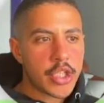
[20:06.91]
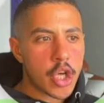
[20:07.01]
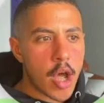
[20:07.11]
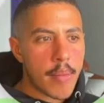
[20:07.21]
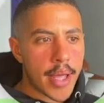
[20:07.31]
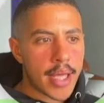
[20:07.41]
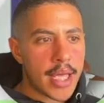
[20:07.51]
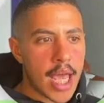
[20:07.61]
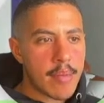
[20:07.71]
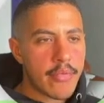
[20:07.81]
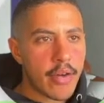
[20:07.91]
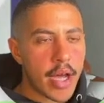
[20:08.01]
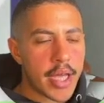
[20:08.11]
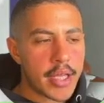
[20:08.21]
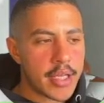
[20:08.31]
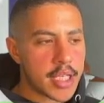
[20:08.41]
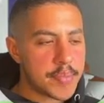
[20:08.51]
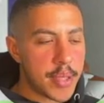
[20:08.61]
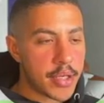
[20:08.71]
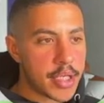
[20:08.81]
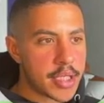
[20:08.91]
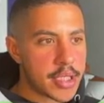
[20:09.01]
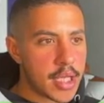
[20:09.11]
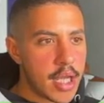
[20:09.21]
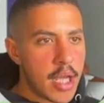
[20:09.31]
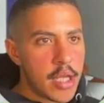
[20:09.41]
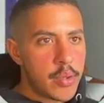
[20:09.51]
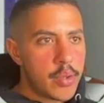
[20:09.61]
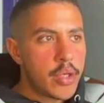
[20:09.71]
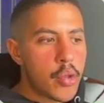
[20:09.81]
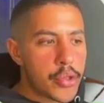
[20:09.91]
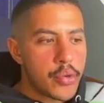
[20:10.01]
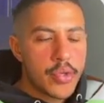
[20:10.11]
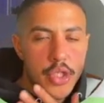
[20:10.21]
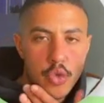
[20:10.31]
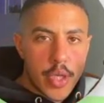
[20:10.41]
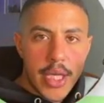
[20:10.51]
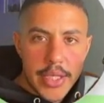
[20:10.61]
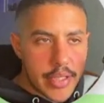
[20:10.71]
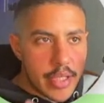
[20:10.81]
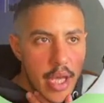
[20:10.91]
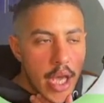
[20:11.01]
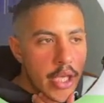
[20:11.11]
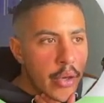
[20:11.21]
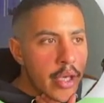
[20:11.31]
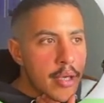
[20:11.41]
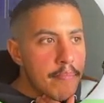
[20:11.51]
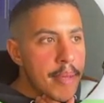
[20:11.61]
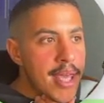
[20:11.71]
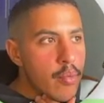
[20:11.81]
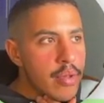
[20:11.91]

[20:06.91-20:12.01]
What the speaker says: job at gamifying the experience. You can go through streaks. You can compete with